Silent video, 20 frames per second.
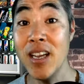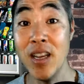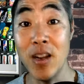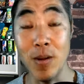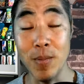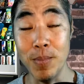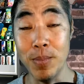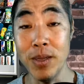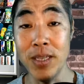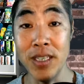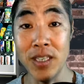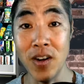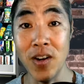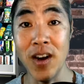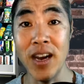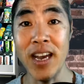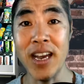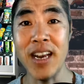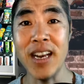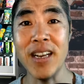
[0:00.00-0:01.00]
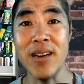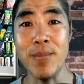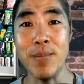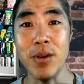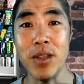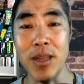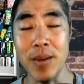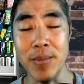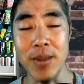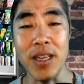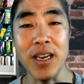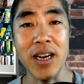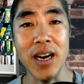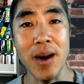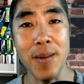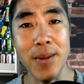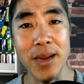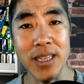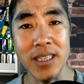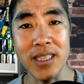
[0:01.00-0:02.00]
please go ahead and put them in the
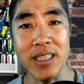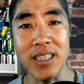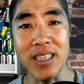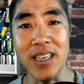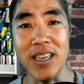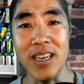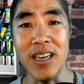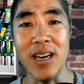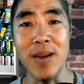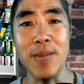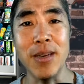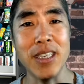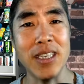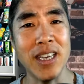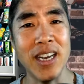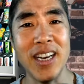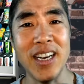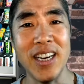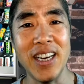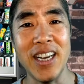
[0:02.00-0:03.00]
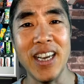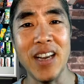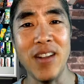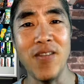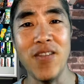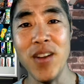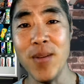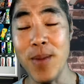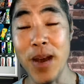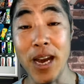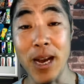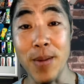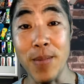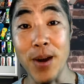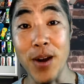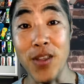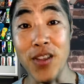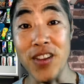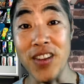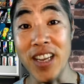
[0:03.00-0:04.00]
comments. I'm excited to get feedback
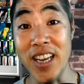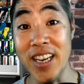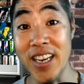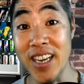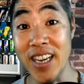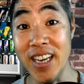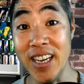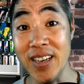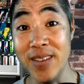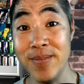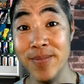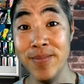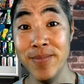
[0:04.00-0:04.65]
about this idea.